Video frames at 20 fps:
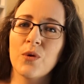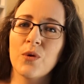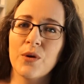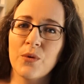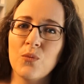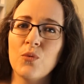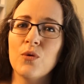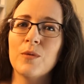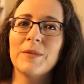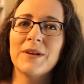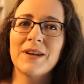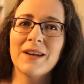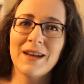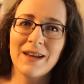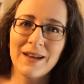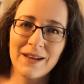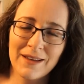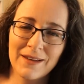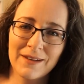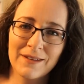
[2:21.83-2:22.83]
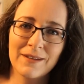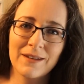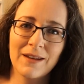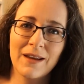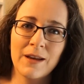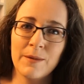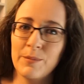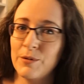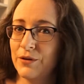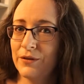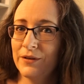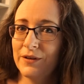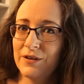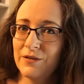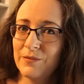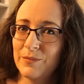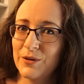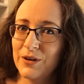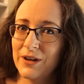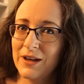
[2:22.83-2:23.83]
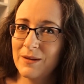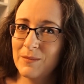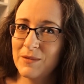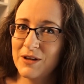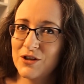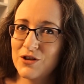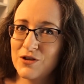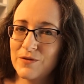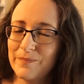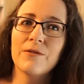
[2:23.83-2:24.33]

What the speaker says: a woman has a positive body image?